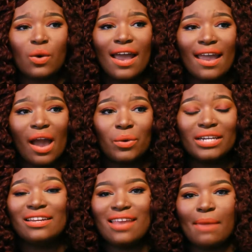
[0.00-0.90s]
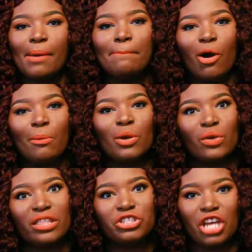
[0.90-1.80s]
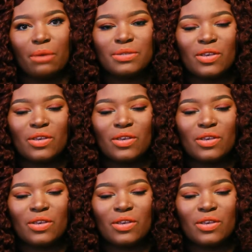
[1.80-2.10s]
why I wanted to name it Moment with Chip,